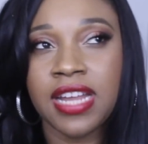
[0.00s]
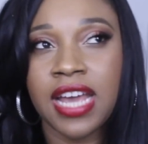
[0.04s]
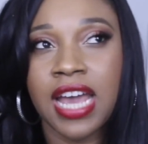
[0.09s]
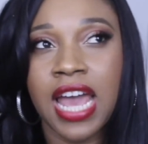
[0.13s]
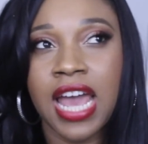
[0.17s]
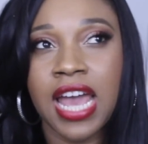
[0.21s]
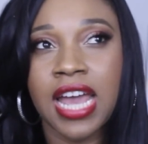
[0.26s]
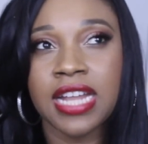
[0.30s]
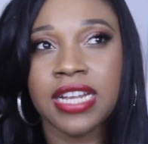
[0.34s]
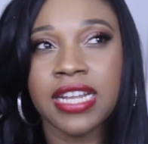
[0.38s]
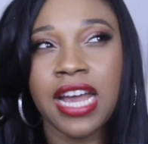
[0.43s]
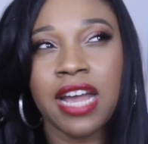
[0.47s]

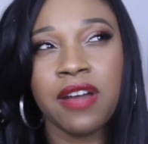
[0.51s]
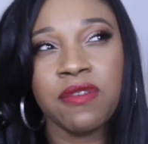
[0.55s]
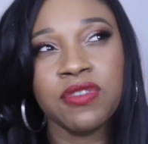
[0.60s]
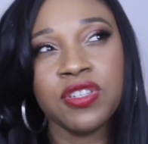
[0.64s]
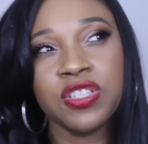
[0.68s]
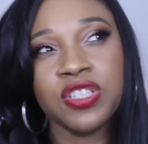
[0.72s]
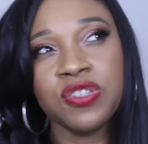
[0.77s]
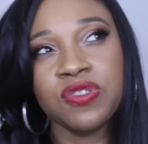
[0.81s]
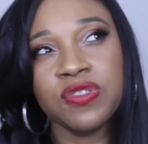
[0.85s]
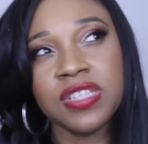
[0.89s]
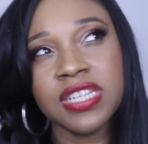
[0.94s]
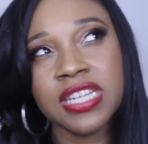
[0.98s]
and I
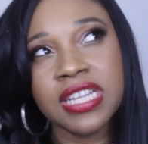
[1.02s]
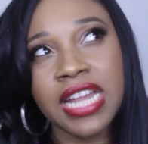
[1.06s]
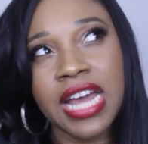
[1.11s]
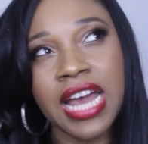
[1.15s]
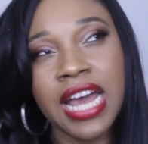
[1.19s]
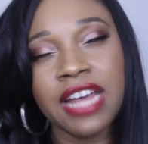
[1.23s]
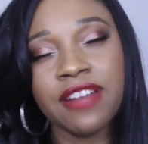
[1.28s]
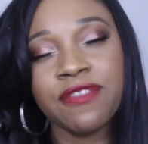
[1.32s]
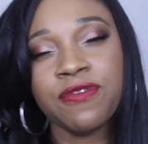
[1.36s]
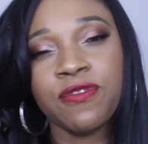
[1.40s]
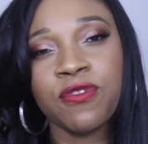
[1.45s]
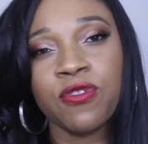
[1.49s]
was using
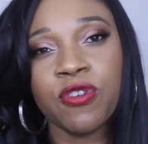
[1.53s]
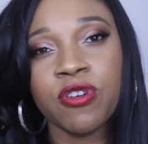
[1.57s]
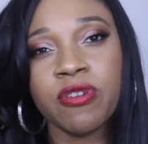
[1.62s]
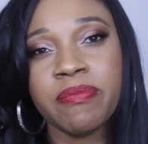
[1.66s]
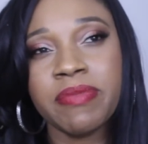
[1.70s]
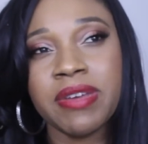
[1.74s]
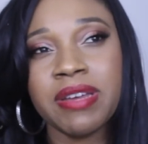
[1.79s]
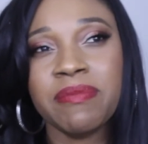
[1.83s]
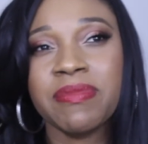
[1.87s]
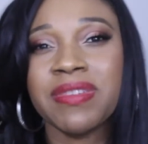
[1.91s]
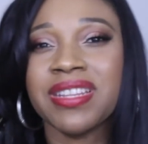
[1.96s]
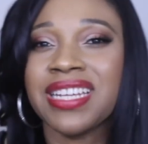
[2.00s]
that for a bit,